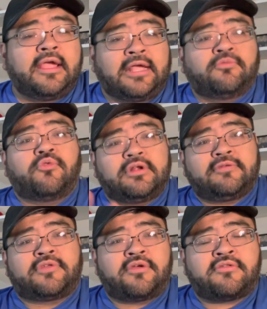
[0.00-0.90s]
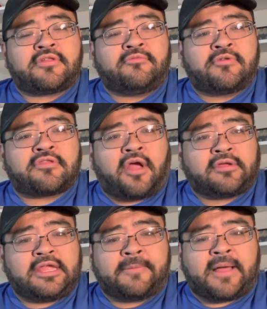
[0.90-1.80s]
and one of those was
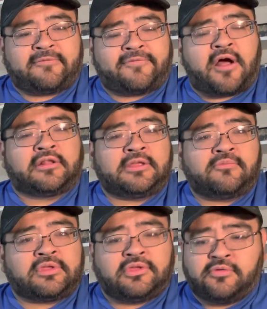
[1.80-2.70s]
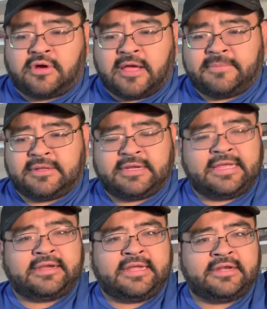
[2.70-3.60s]
talking about volume when you come in and
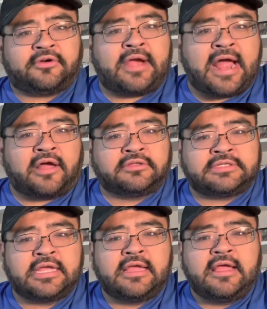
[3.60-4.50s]
in, in or out